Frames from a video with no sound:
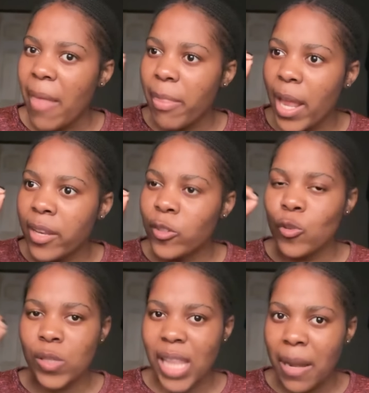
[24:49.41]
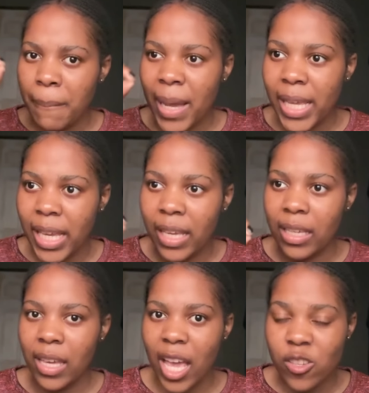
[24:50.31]
then you start marking,
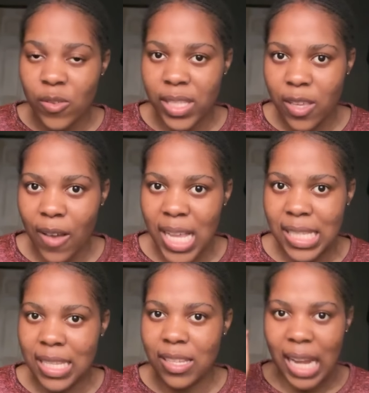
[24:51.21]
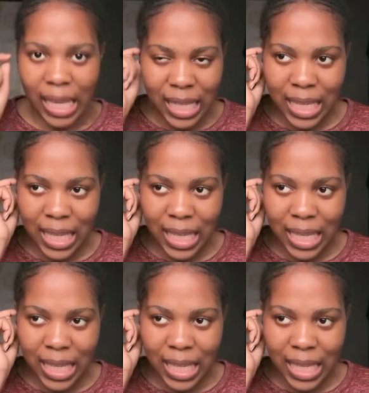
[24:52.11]
and you see your answers, you're like,